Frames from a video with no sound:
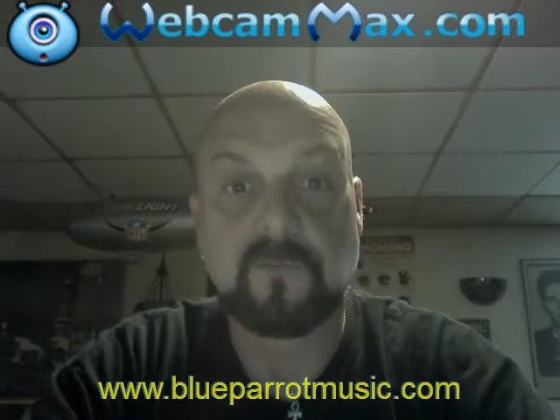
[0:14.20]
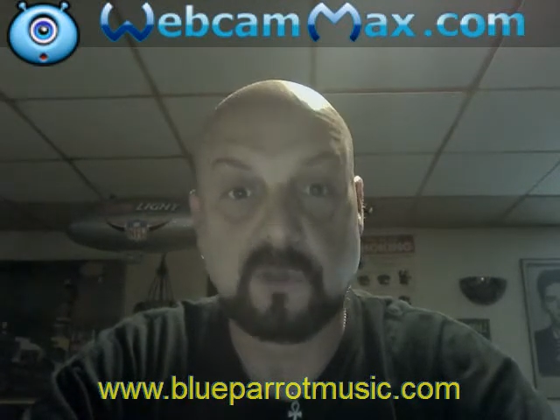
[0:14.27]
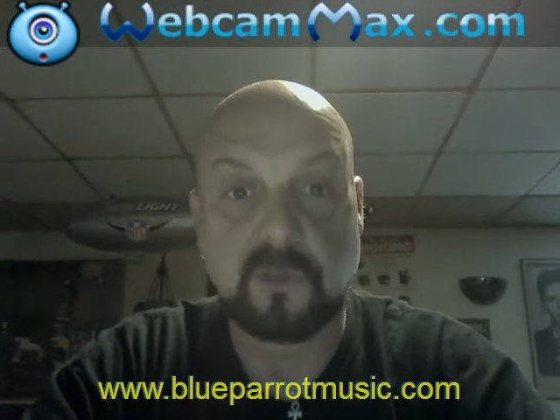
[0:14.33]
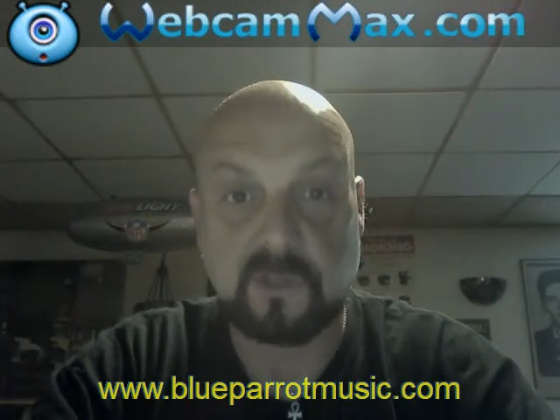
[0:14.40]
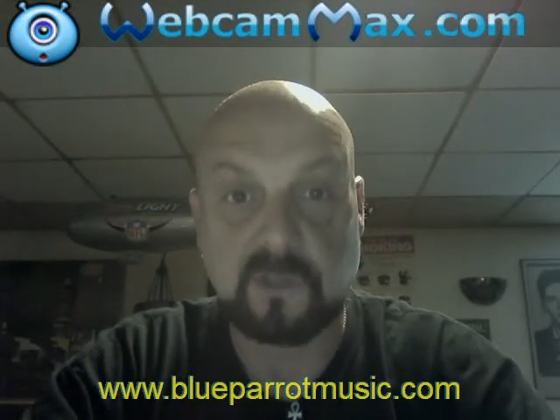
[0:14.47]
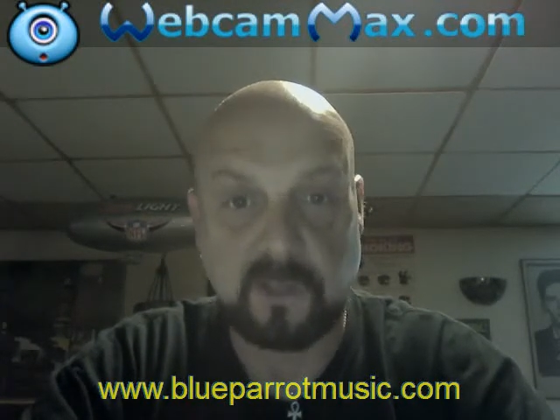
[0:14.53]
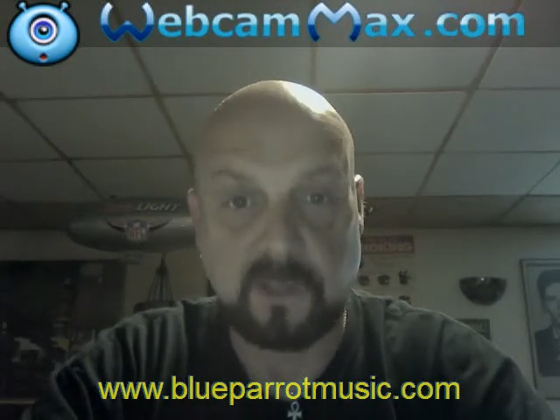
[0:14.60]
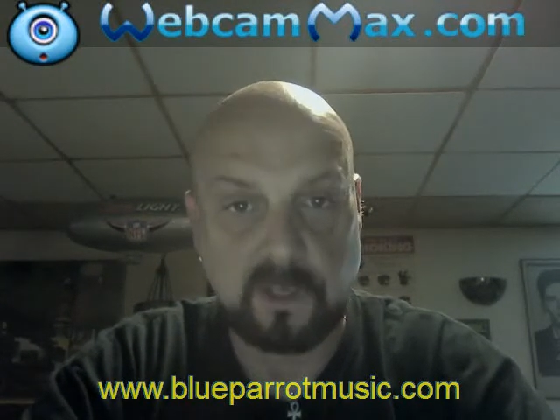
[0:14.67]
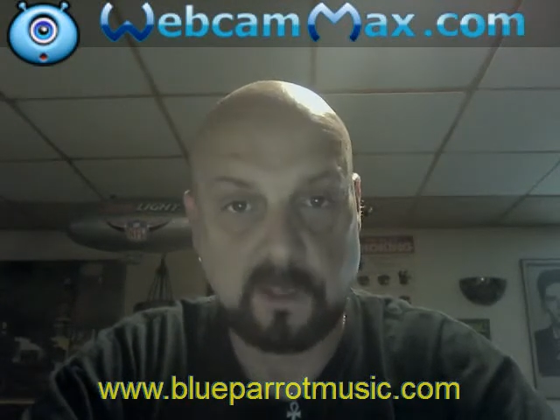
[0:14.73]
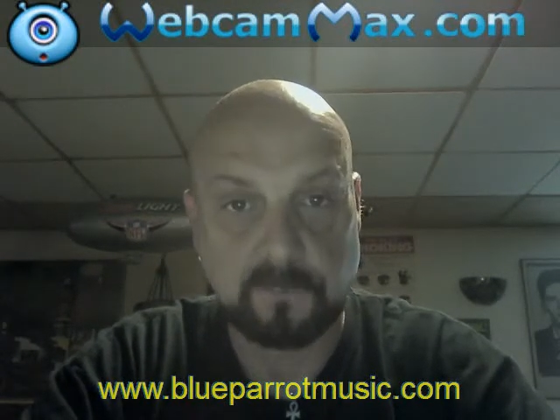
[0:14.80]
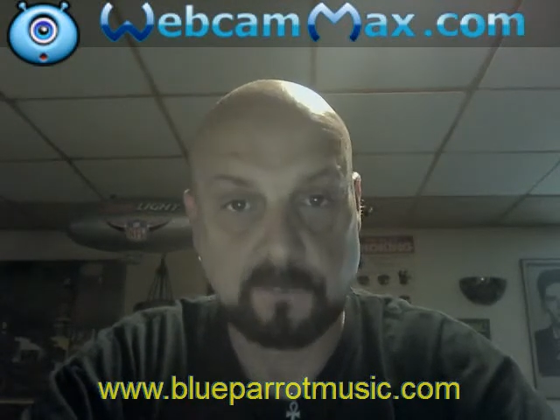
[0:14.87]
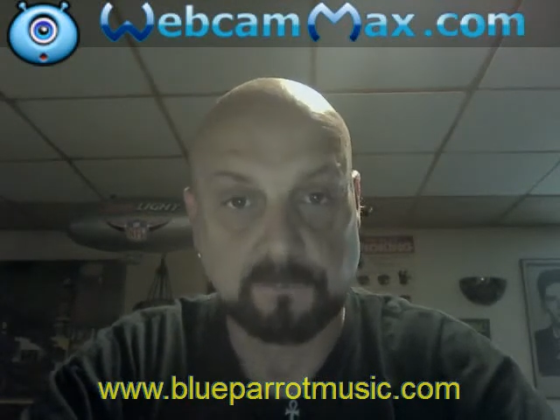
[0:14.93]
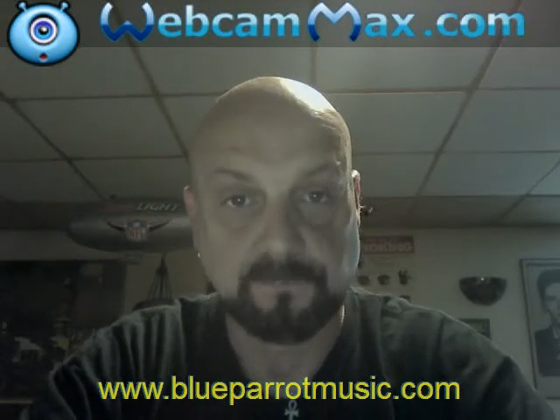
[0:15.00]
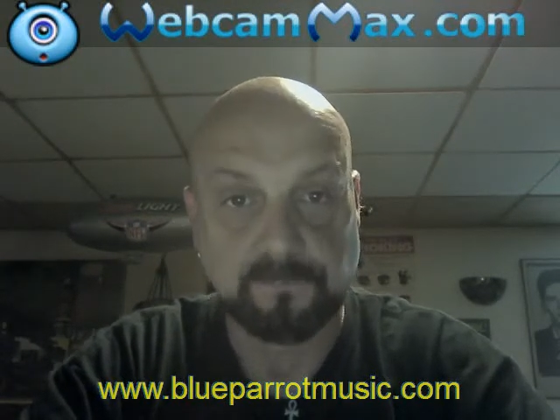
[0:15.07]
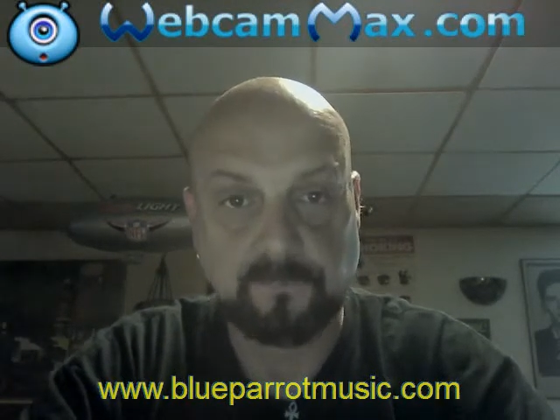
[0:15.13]
Just to let you
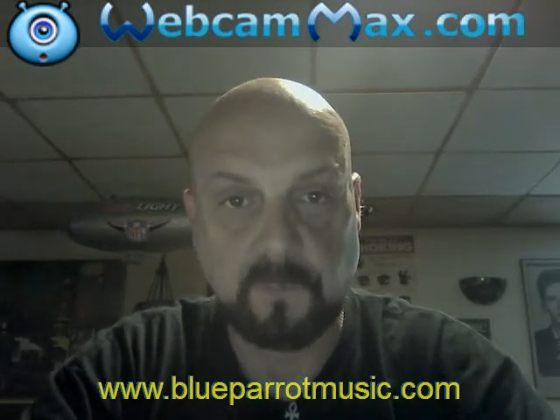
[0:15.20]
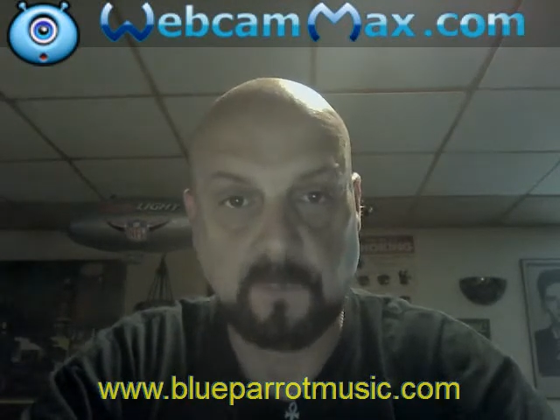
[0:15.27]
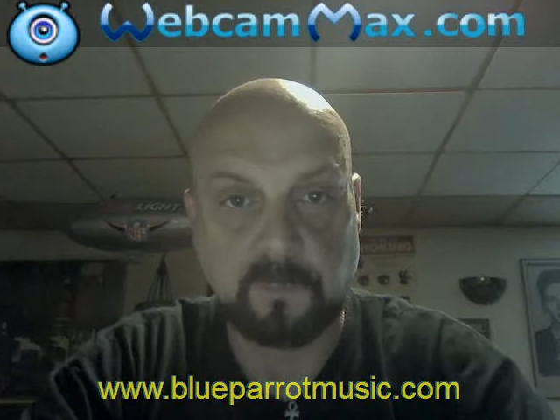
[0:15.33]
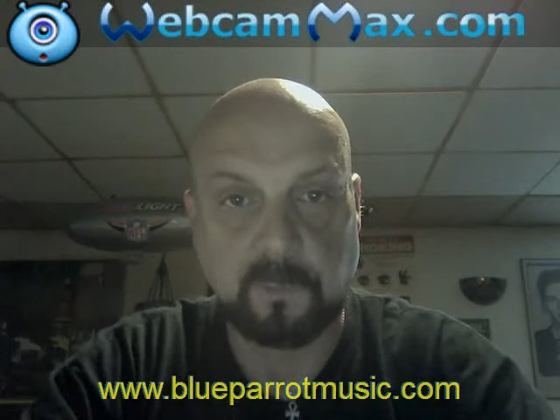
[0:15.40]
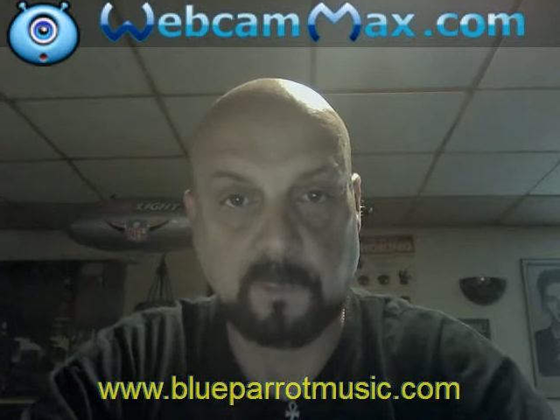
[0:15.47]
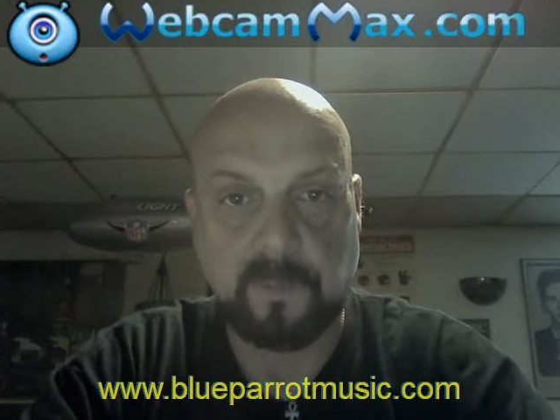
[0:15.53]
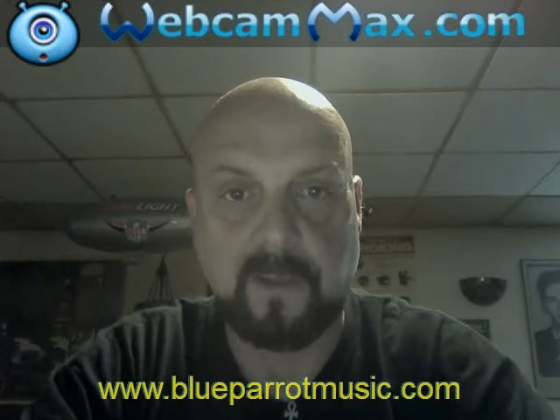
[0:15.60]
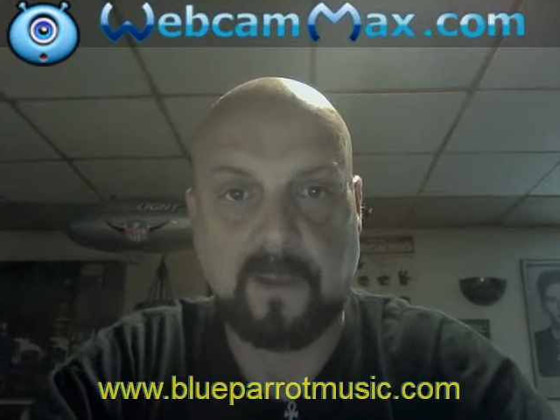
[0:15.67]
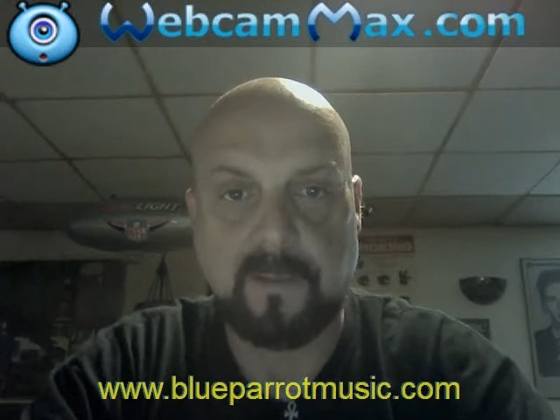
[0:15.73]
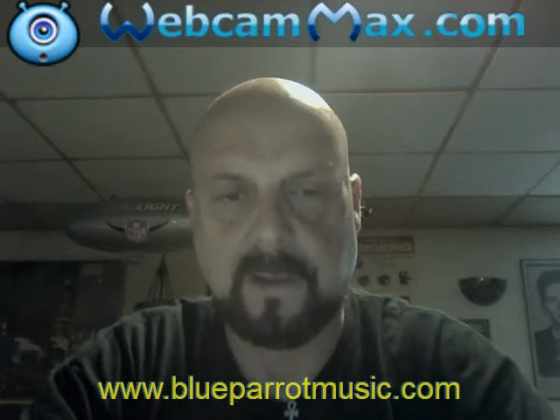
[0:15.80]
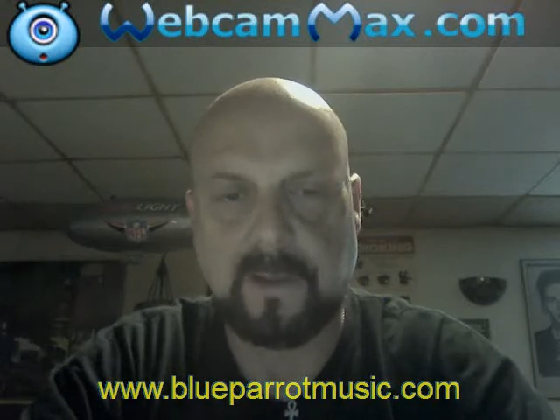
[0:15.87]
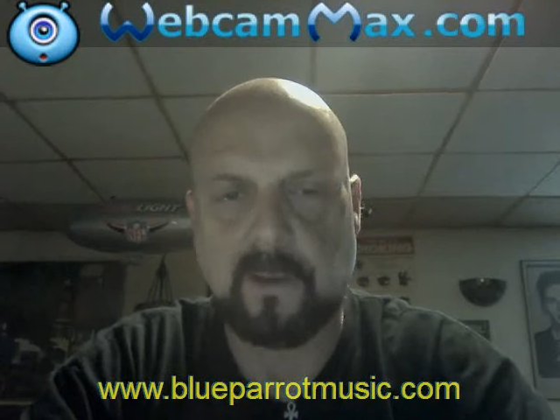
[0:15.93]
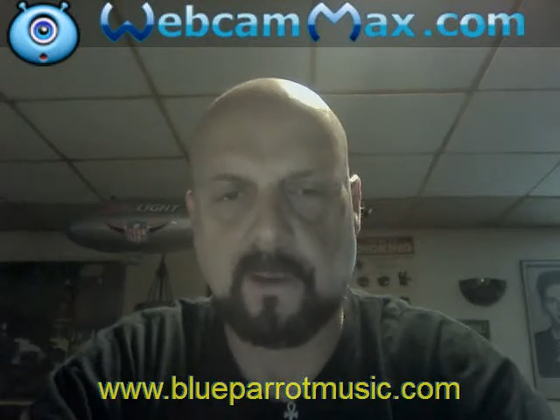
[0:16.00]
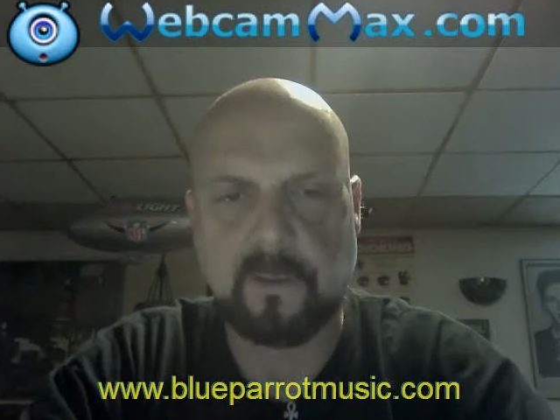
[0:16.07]
know, the Blue Parrot now,